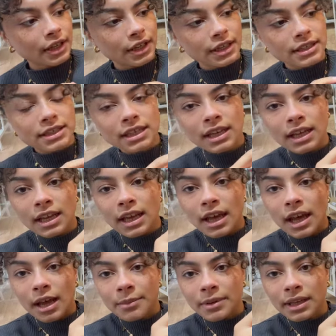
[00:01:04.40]
good.
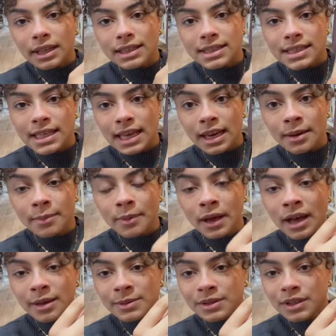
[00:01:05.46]
You can see
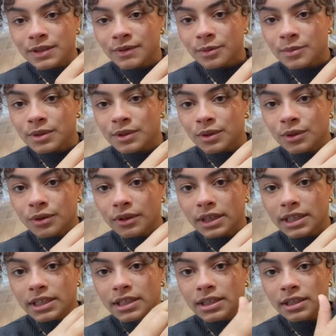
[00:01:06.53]
perhaps just from
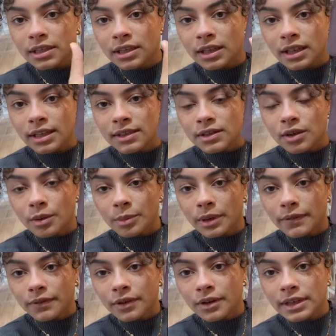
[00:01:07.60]
storage, it's got a bit
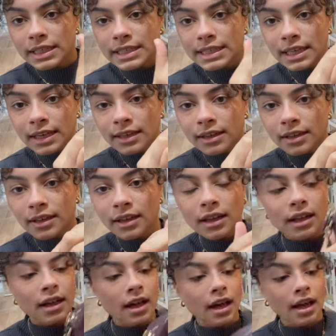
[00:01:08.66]
of creasing
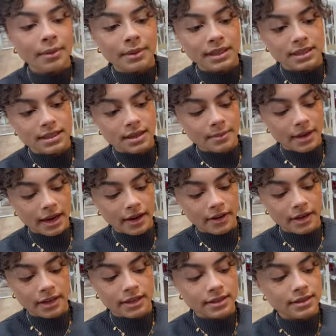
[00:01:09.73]
in some
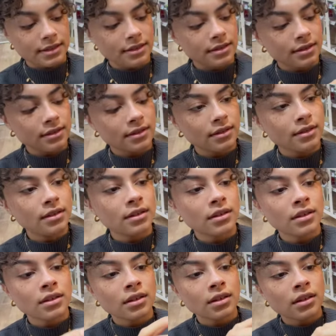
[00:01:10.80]
areas.
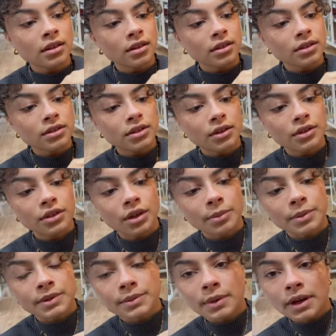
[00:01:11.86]
Just on top
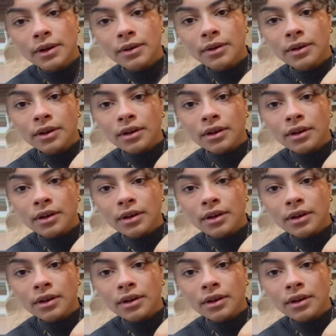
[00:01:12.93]
as well.